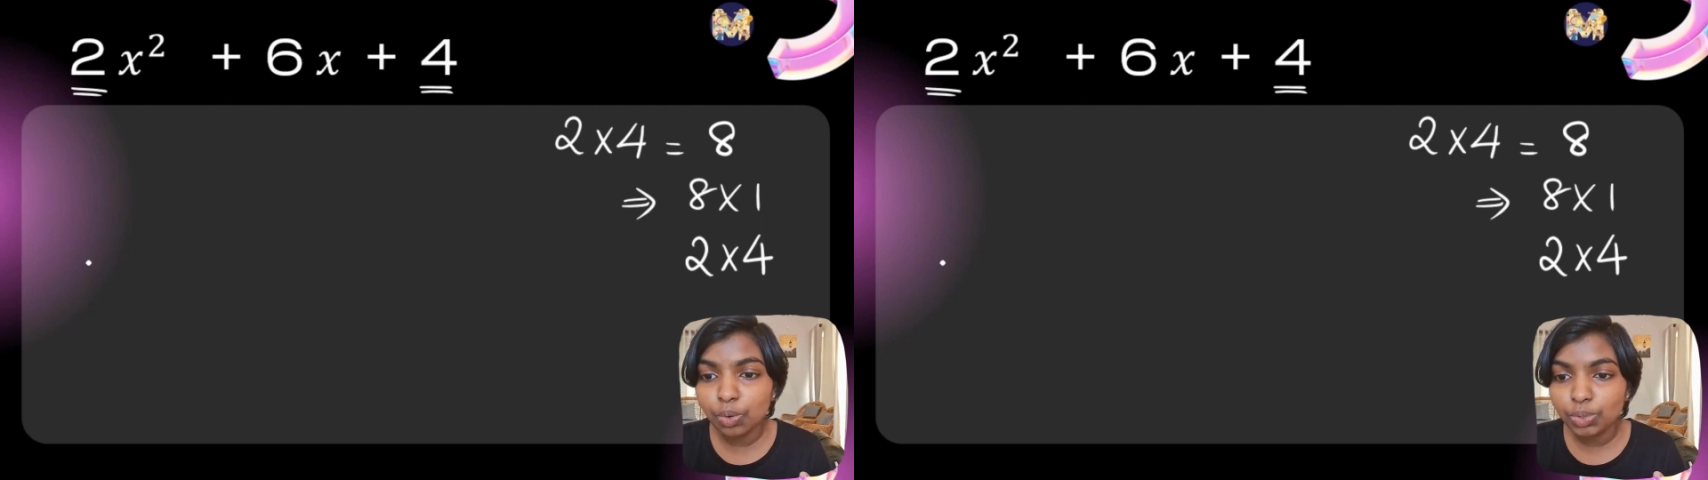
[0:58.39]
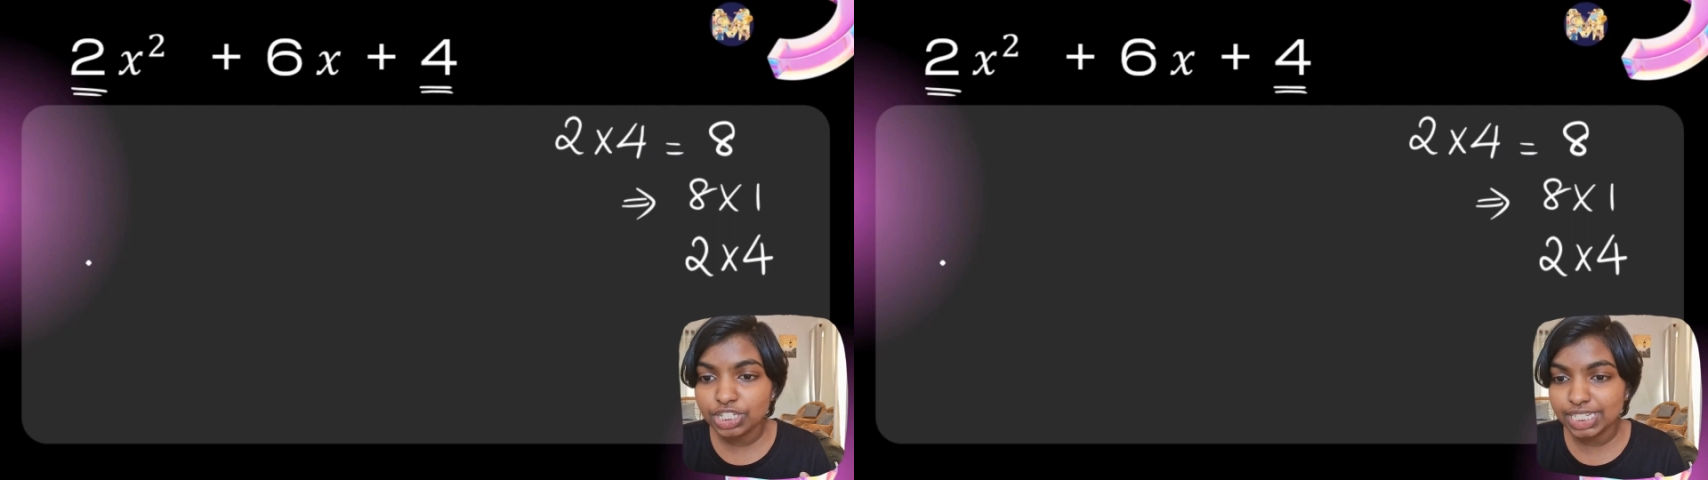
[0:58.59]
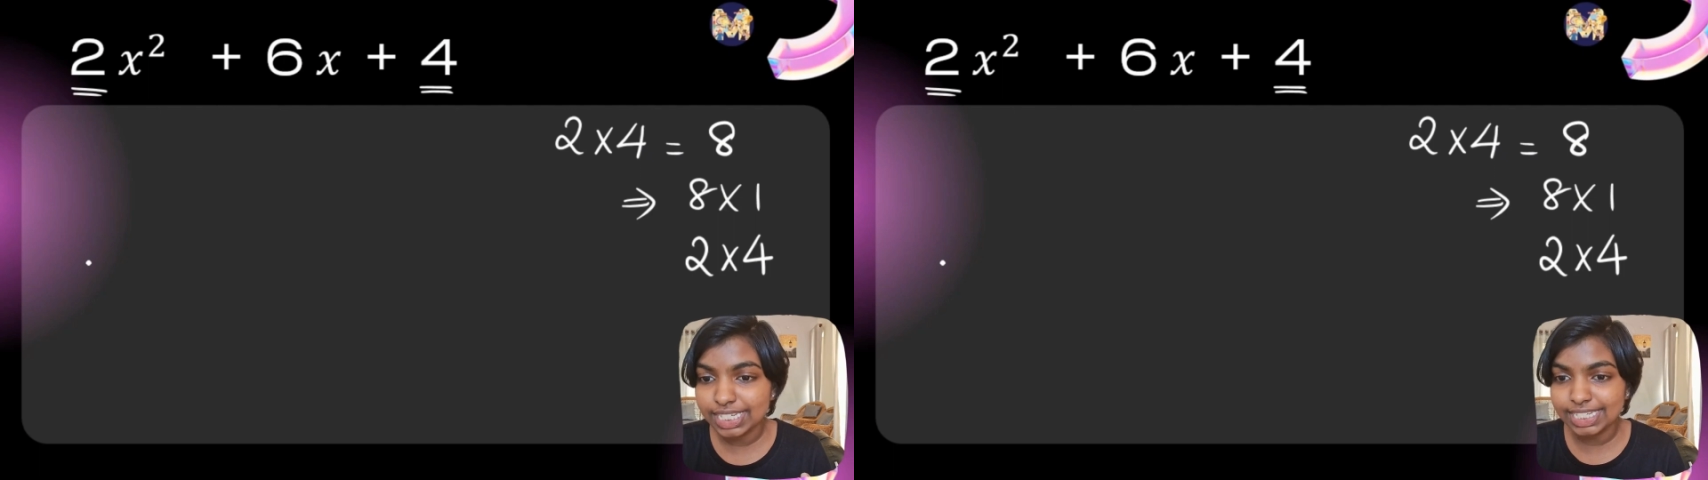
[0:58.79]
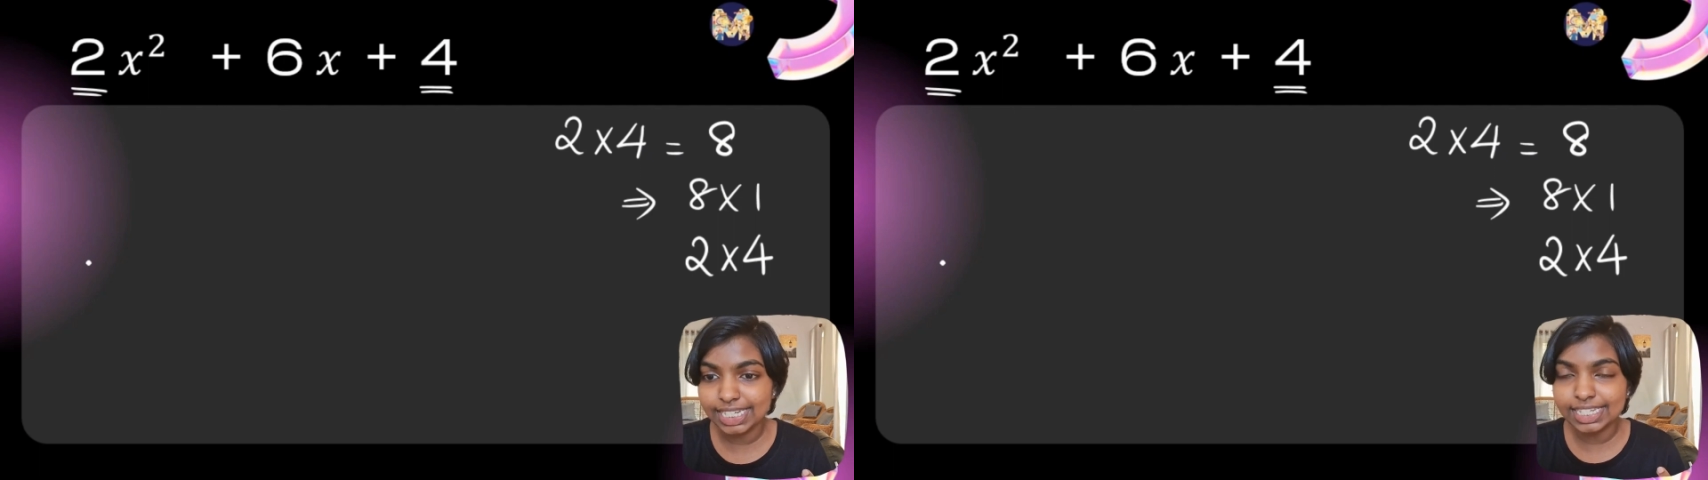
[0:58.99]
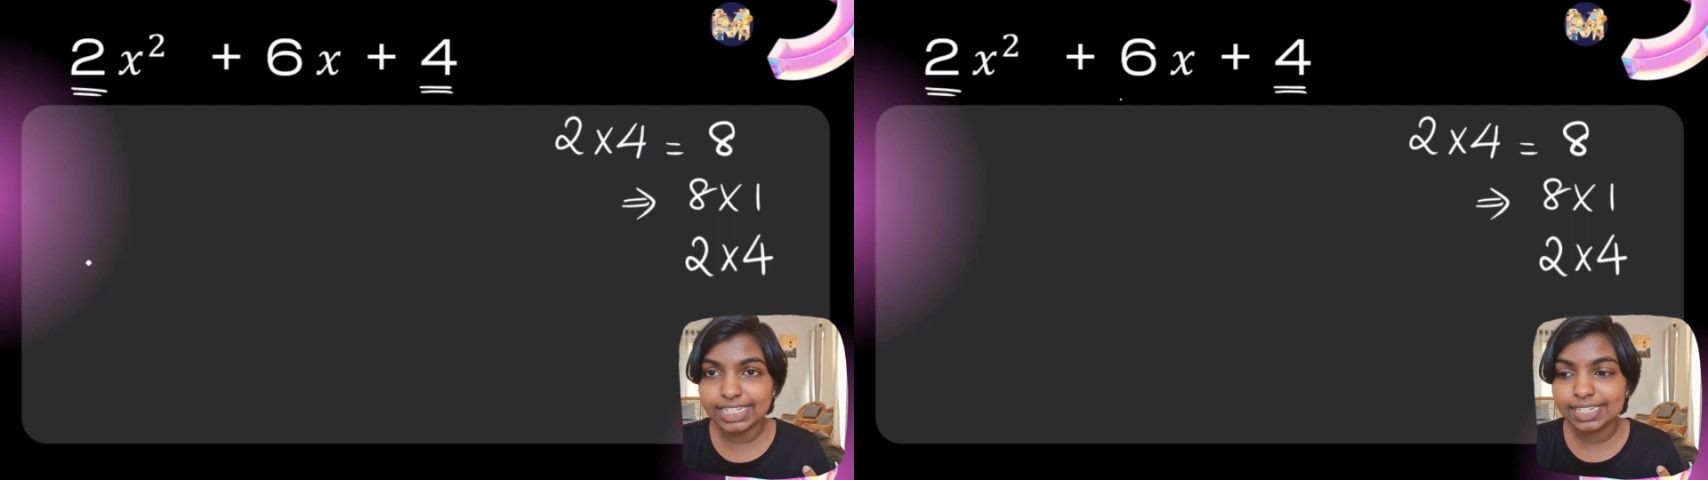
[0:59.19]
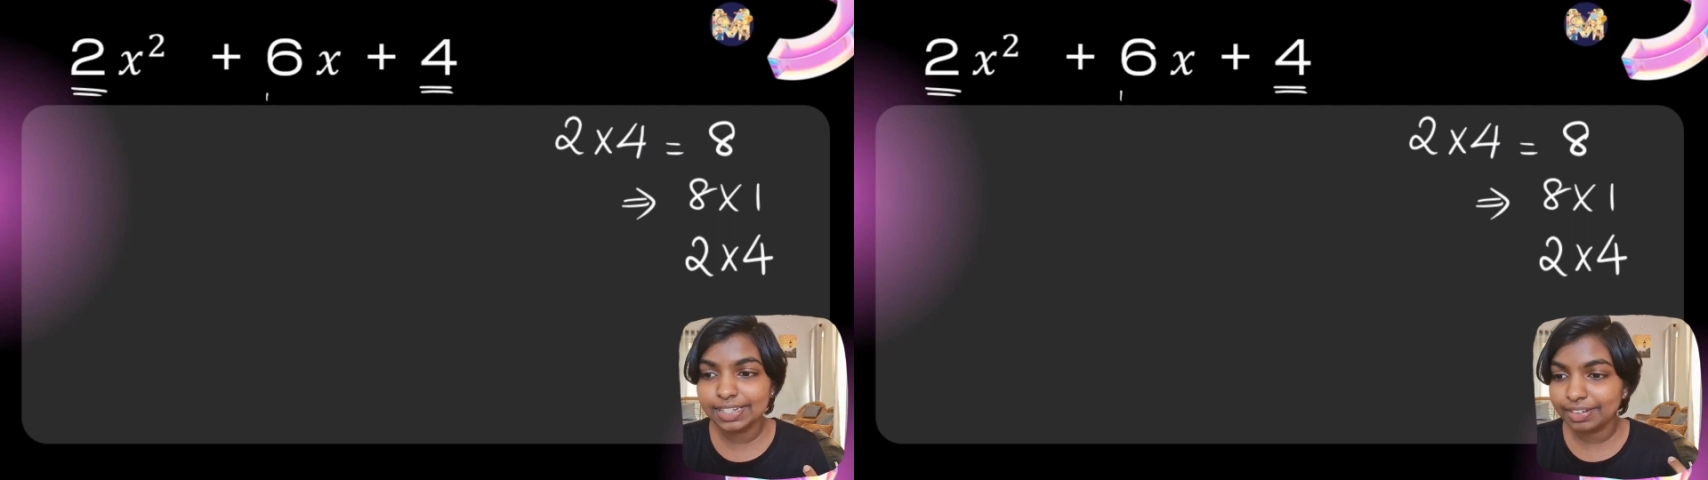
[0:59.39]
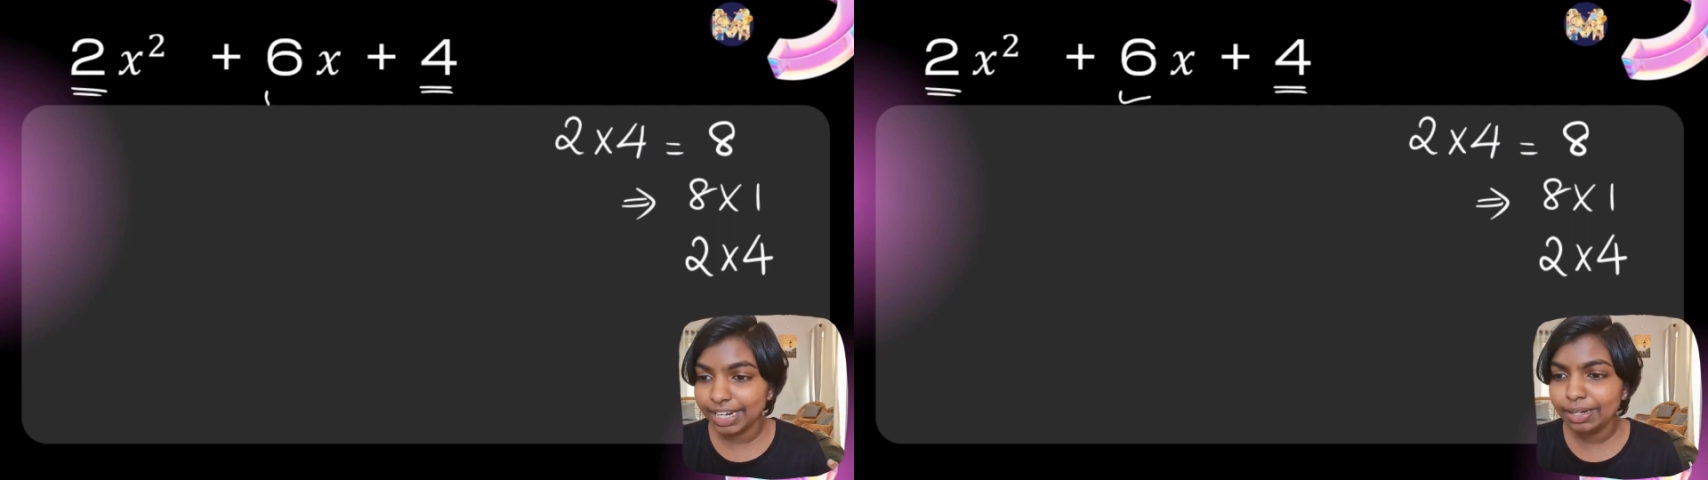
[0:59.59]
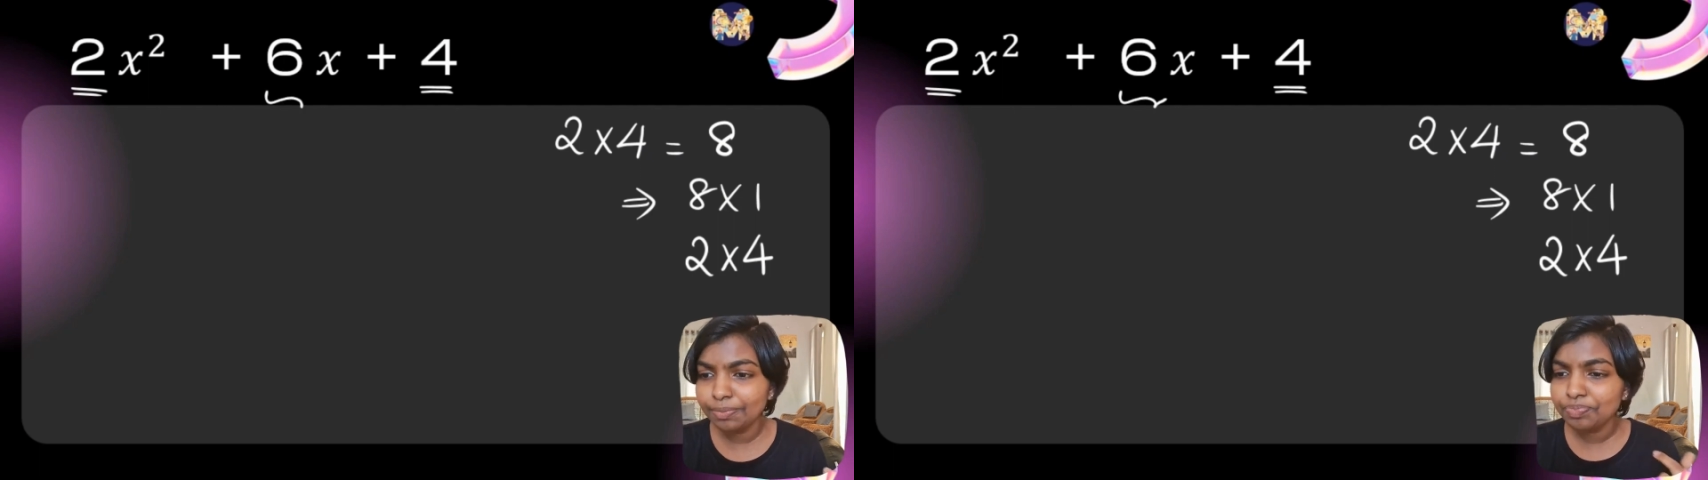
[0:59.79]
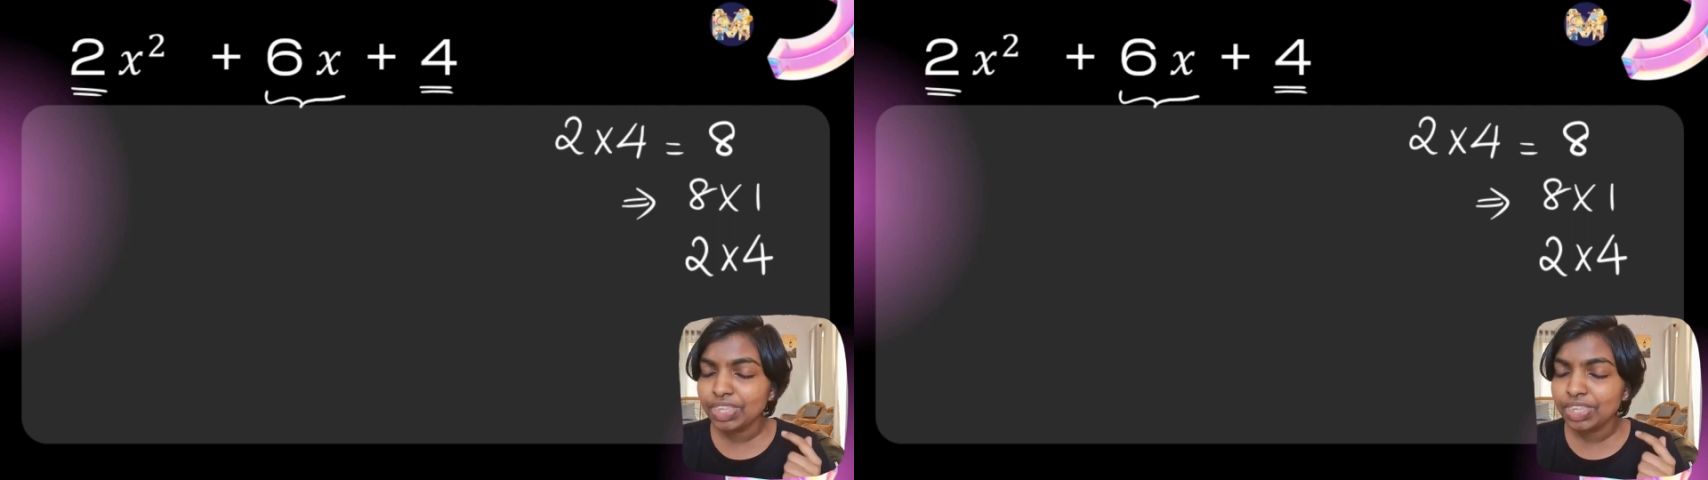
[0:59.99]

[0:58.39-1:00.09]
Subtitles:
which is 6x, right?